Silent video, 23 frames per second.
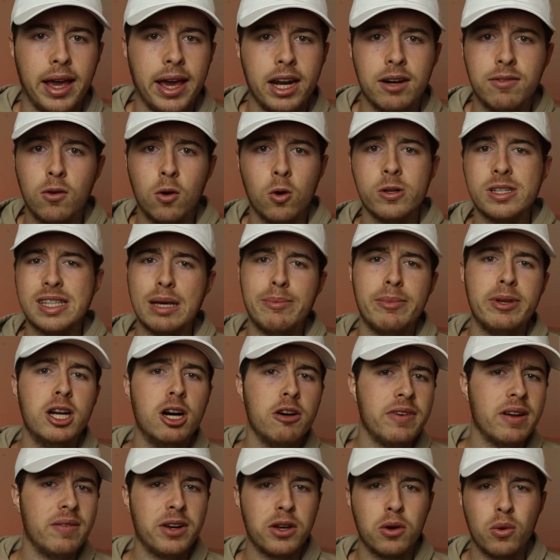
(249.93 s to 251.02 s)
And of course, let me know
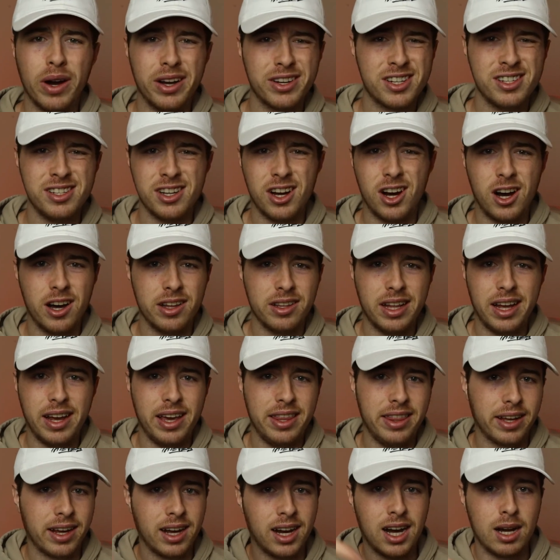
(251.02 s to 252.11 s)
if you have any questions on that in
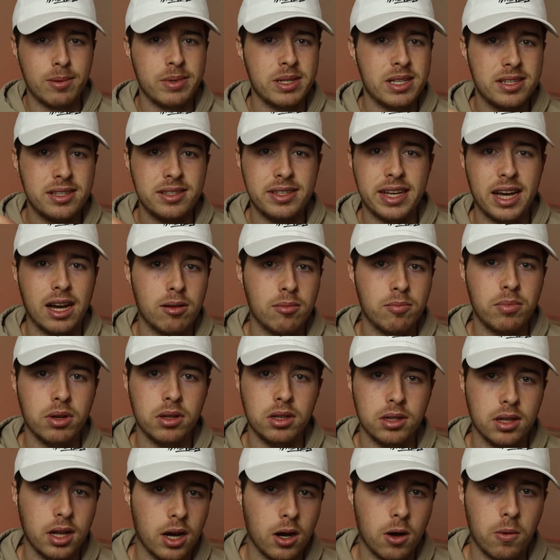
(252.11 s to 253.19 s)
the comments down
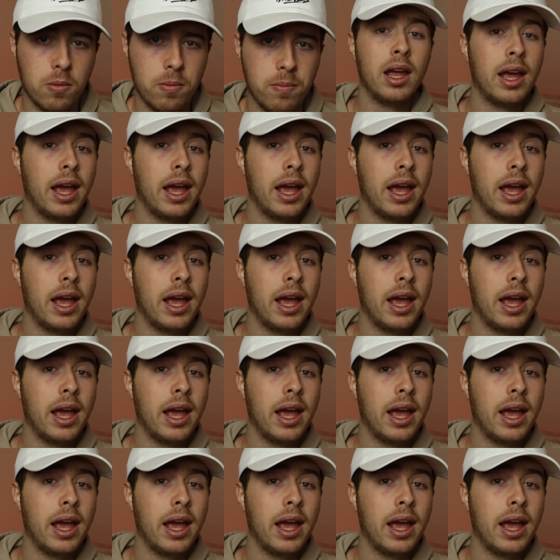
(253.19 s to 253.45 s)
below.